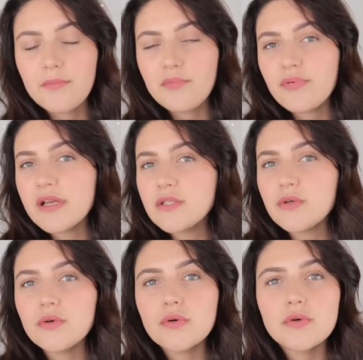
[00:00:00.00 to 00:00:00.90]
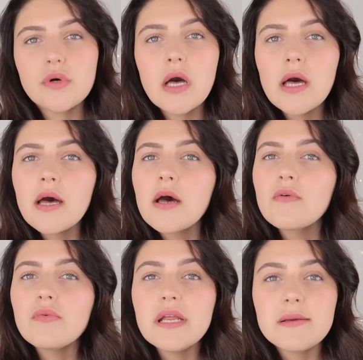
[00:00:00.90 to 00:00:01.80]
brittle,
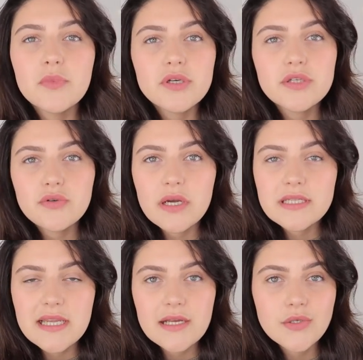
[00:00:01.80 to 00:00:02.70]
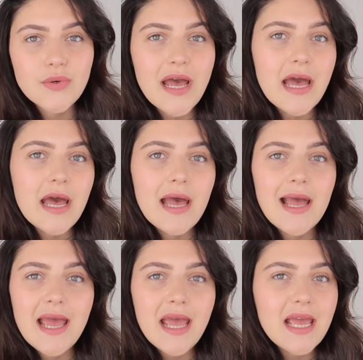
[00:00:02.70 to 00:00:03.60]
really moisturized natural
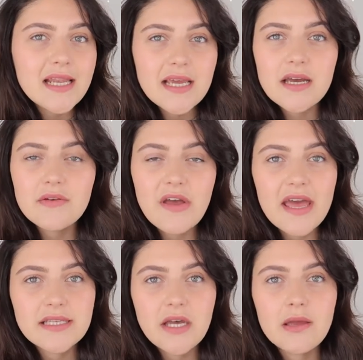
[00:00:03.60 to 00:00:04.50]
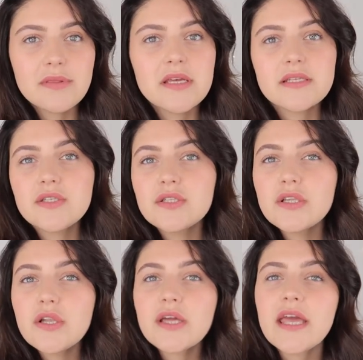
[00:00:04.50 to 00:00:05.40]
hair, any kind of hair type that's just
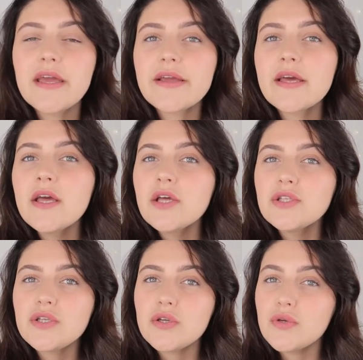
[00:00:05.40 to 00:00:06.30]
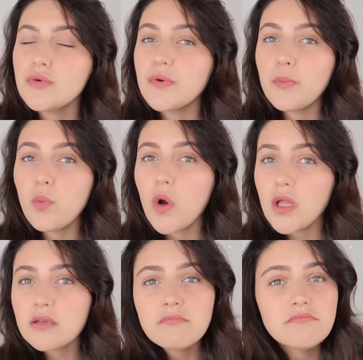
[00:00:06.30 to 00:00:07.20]
looking to
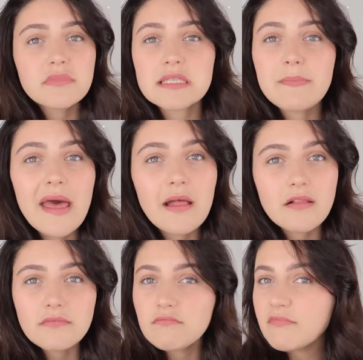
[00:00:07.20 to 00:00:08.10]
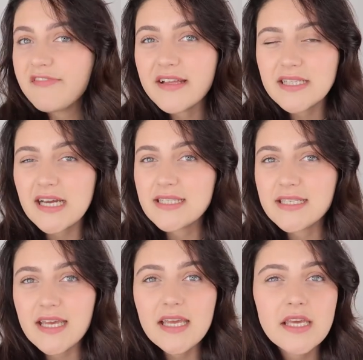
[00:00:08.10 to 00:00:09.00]
one, smell
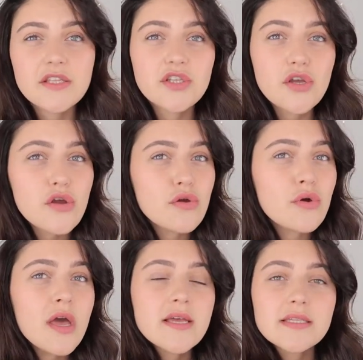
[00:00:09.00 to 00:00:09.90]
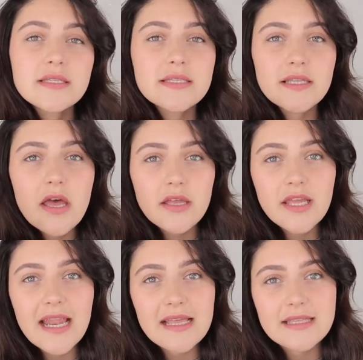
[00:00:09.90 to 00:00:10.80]
fantastic, two,
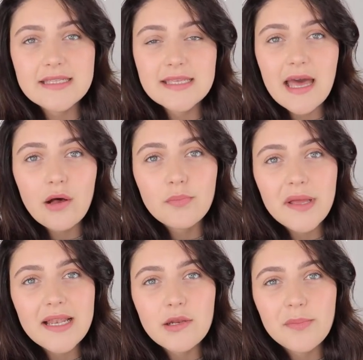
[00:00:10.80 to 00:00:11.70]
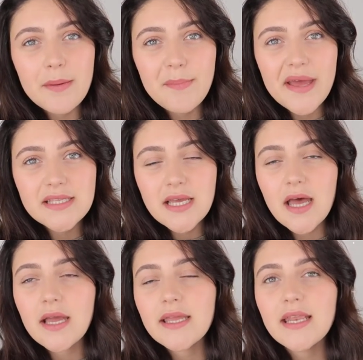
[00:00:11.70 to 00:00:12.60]
circulate the scalp a little bit
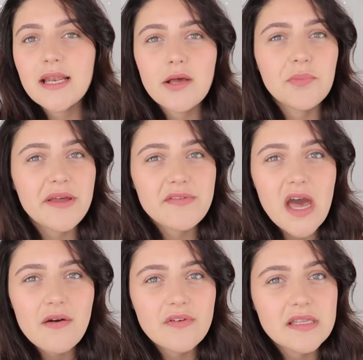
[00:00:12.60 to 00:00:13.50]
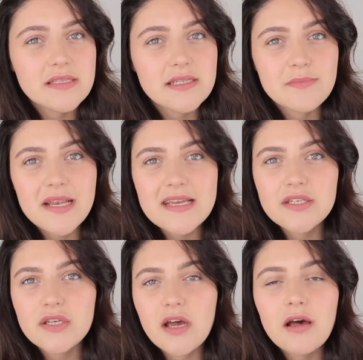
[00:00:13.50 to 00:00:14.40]
better, get a little bit of caffeine
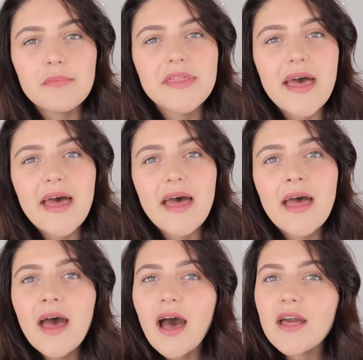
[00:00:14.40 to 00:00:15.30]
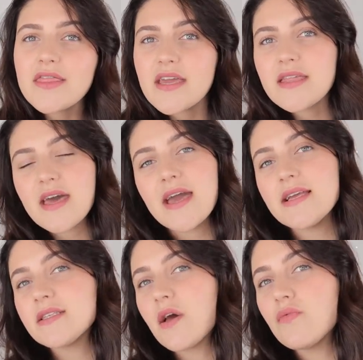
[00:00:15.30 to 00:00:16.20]
stimulation up there. I think that
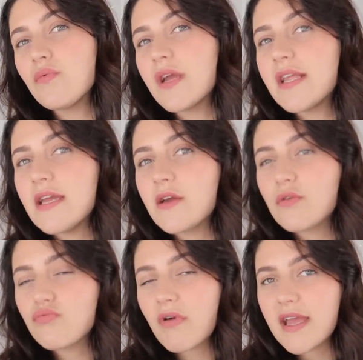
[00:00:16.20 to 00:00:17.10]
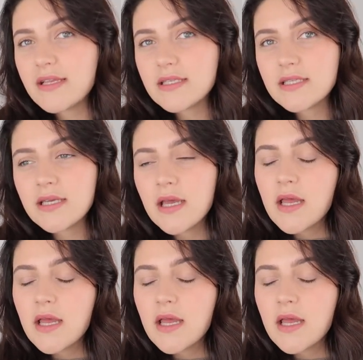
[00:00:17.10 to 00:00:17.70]
is a really great